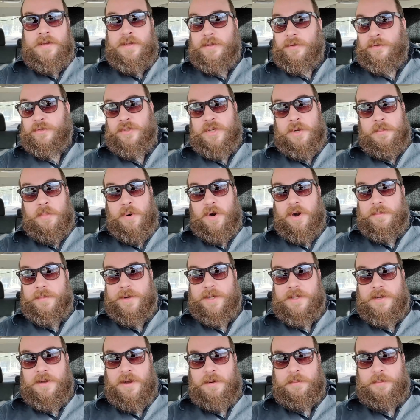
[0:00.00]
There's an
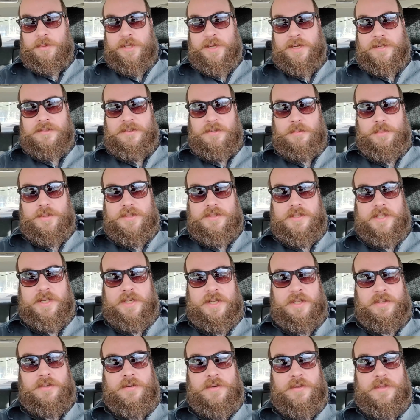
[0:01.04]
apartment complex in
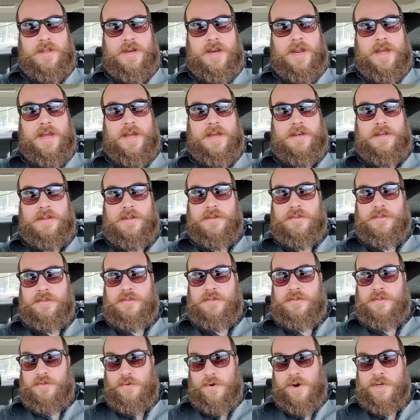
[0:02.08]
particular that had
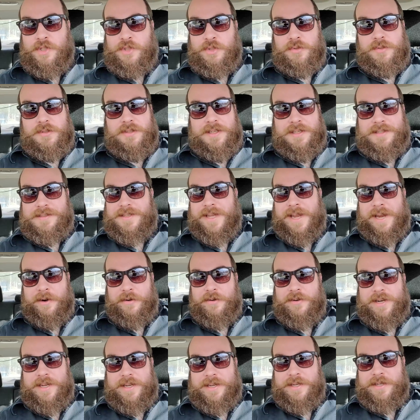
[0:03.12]
structural
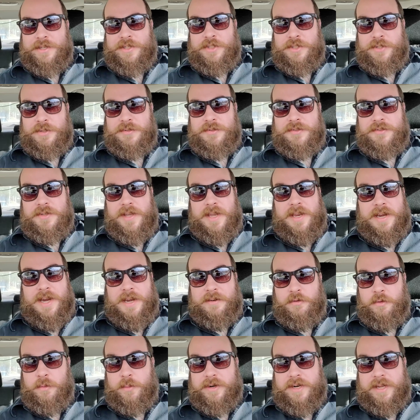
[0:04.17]
integrity issues and
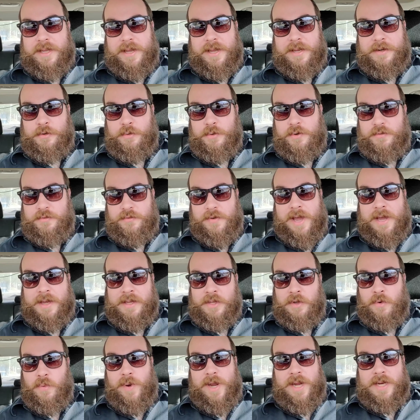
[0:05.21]
everybody had to
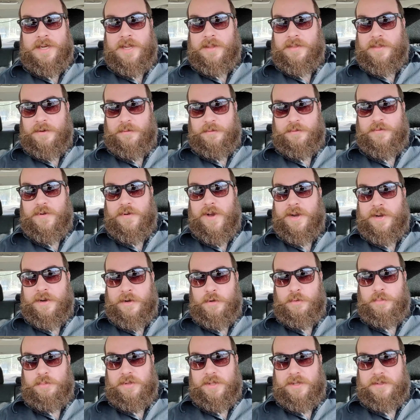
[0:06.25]
evacuate and then find a
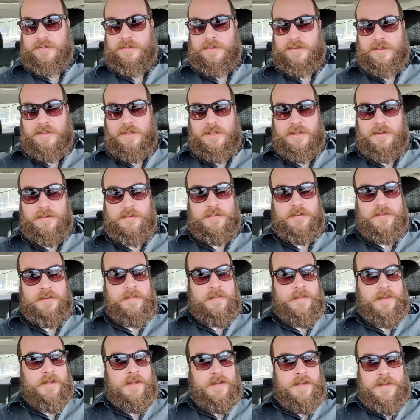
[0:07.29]
new place to live.
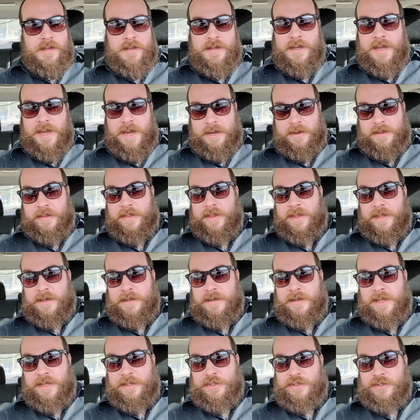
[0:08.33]
And
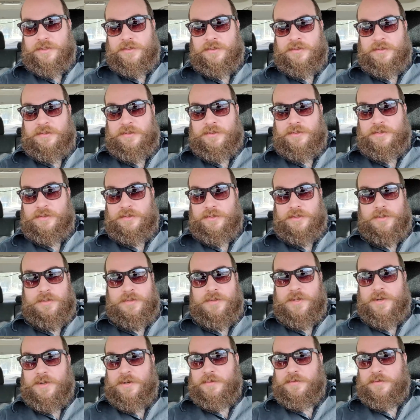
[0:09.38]
then it just stood
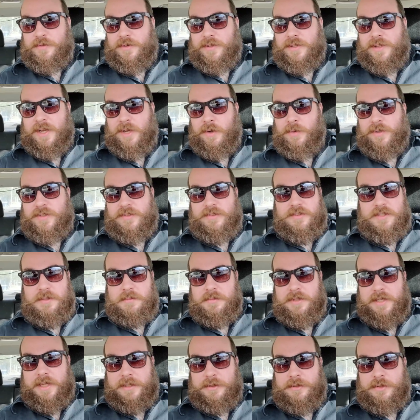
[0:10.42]
there for like what
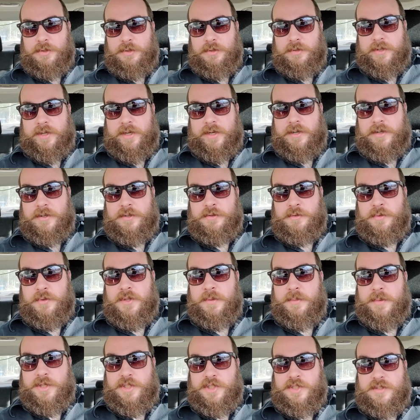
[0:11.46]
seemed like 2 years with
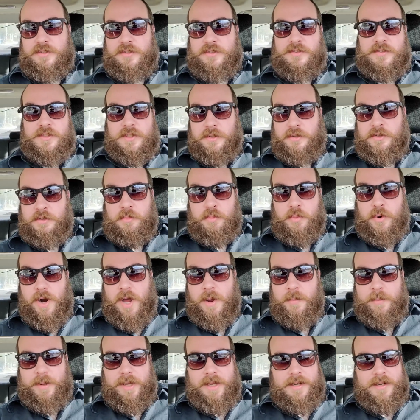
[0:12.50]
a bunch of stilts
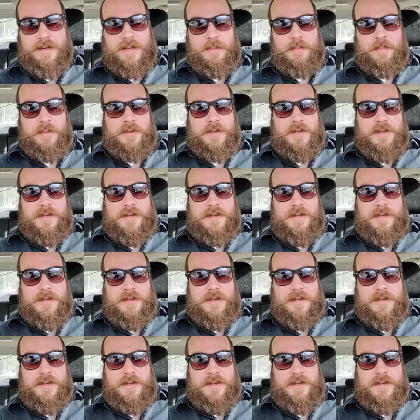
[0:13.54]
propping it up.